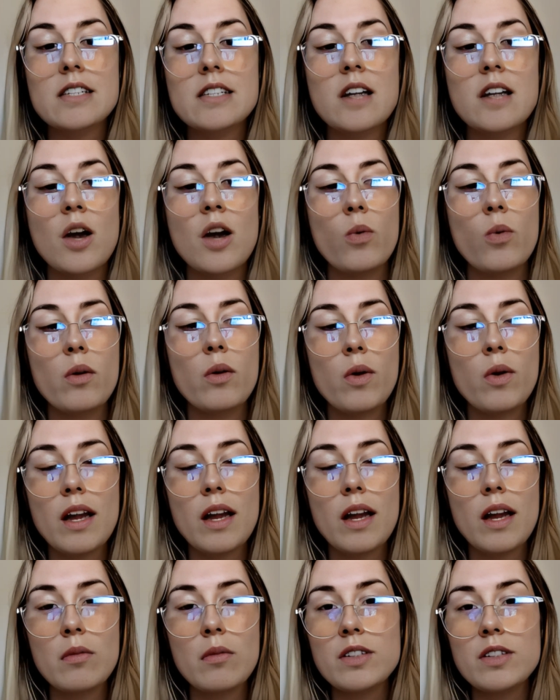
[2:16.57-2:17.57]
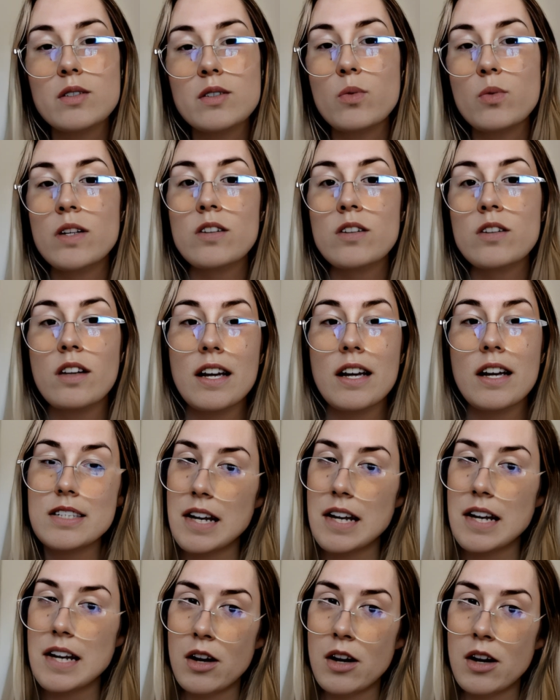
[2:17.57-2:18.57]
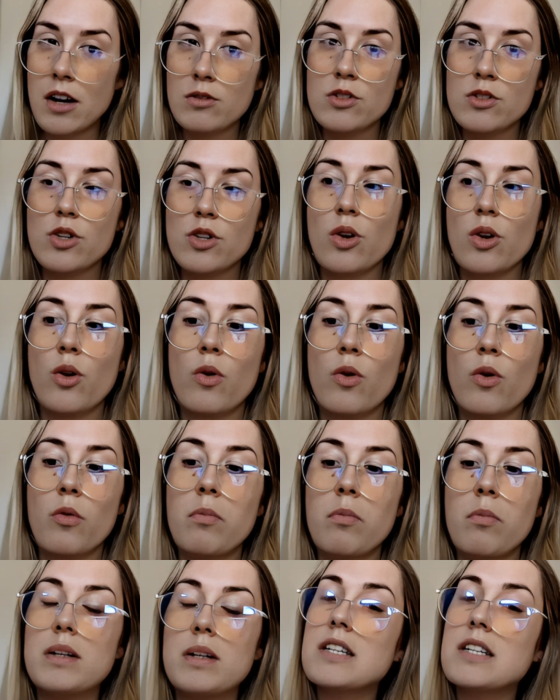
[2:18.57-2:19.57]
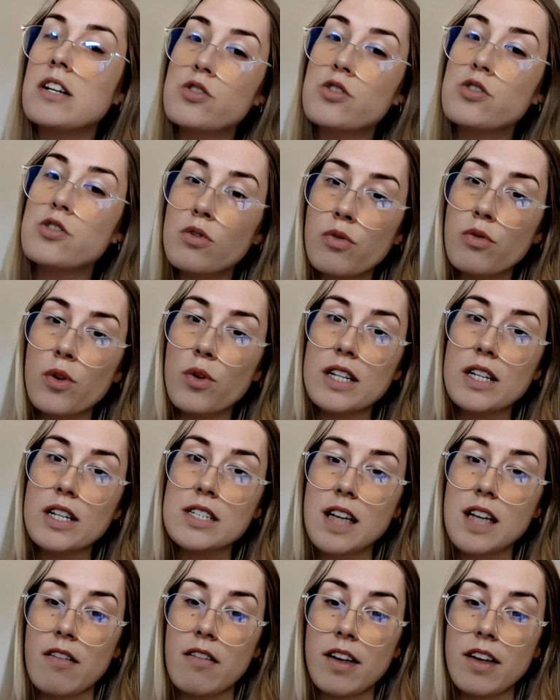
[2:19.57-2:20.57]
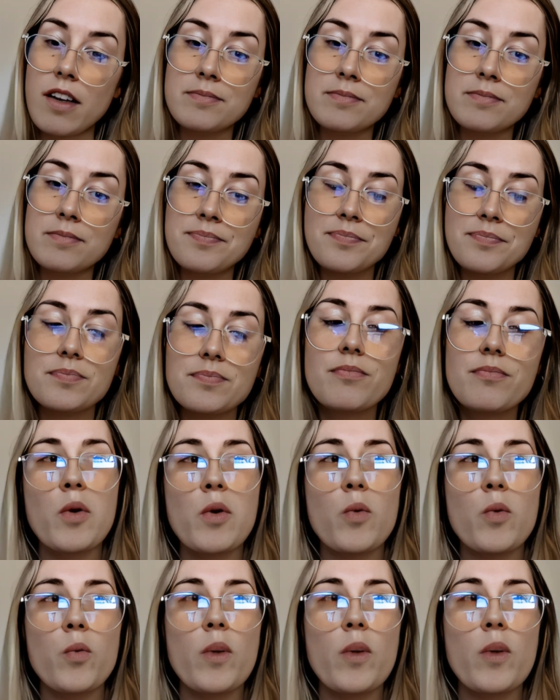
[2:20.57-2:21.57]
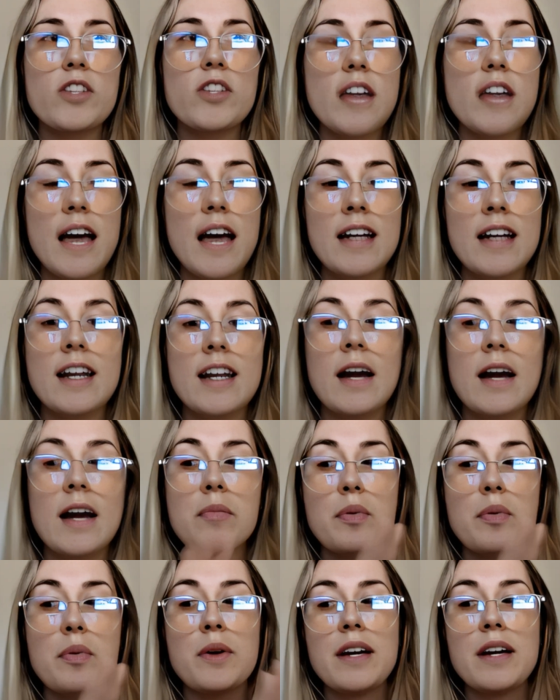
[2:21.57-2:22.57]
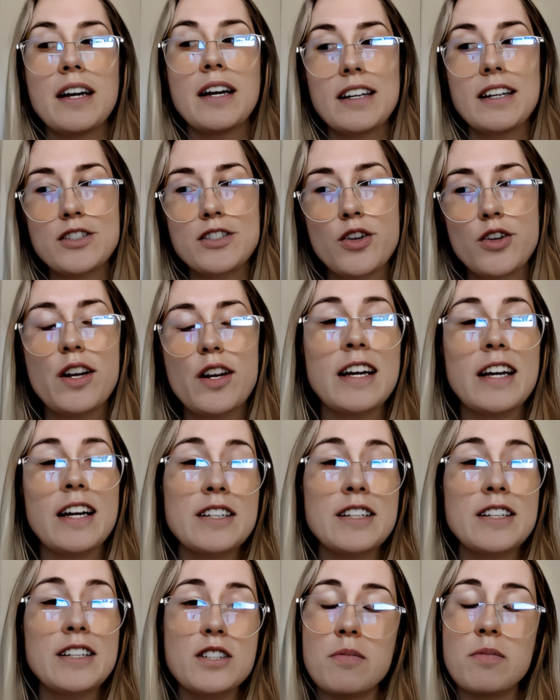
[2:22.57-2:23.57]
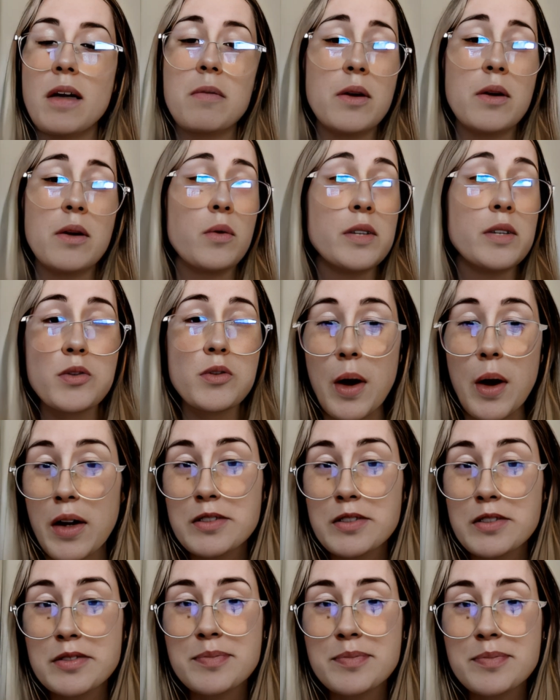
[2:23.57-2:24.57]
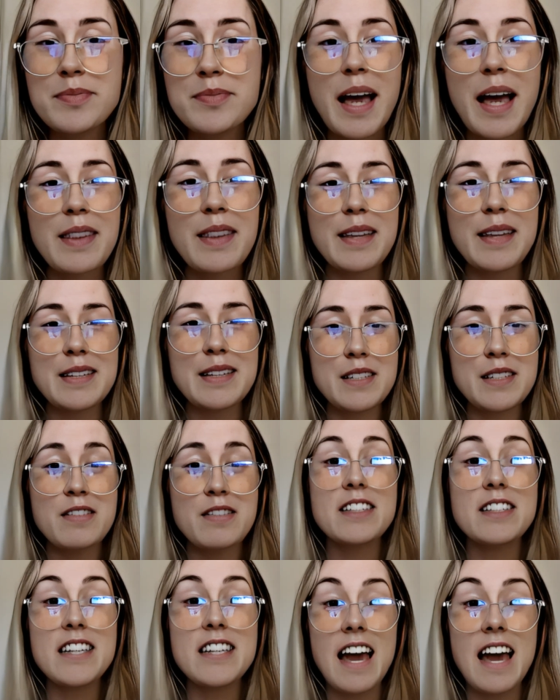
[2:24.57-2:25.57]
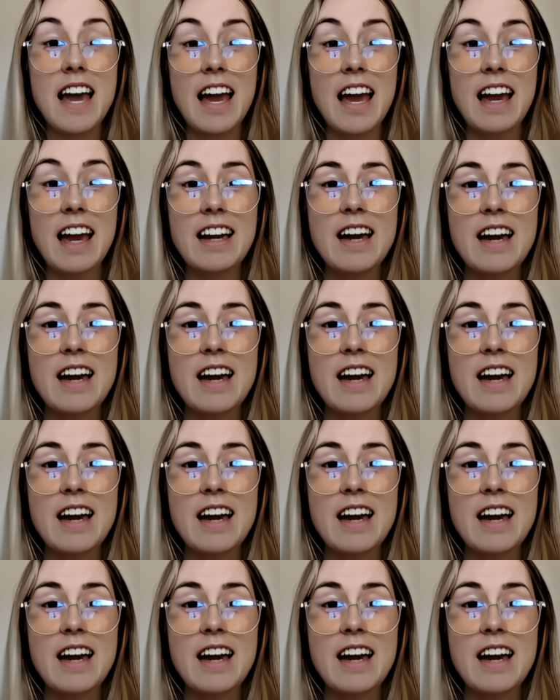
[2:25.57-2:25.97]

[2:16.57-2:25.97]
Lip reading: We were able to dwindle that down to potential 47, which ended up turning into maybe only 12 at the end of the day.